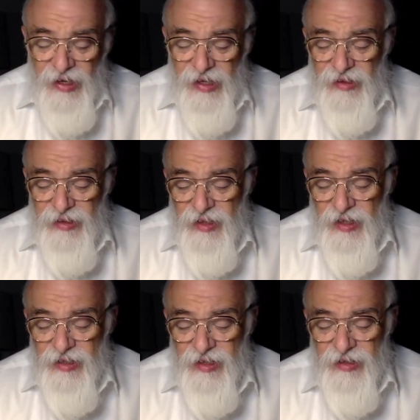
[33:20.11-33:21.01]
al
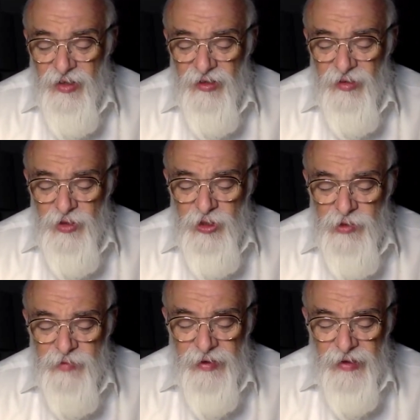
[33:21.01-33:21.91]
yedei yina yibish
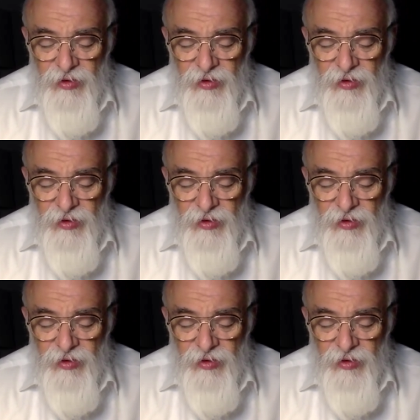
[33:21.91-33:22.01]
bezman